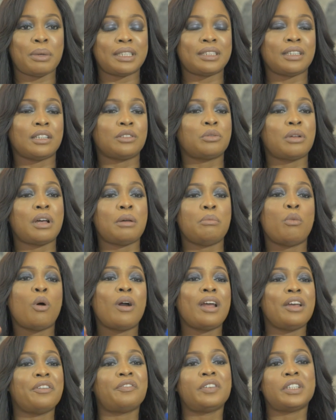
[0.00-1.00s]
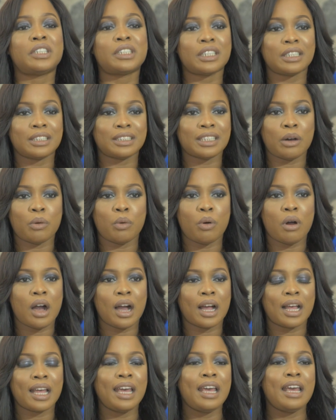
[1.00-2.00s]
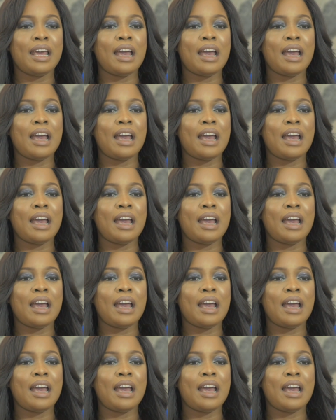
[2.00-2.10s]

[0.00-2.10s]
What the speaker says: better. So I'm more efficient at work,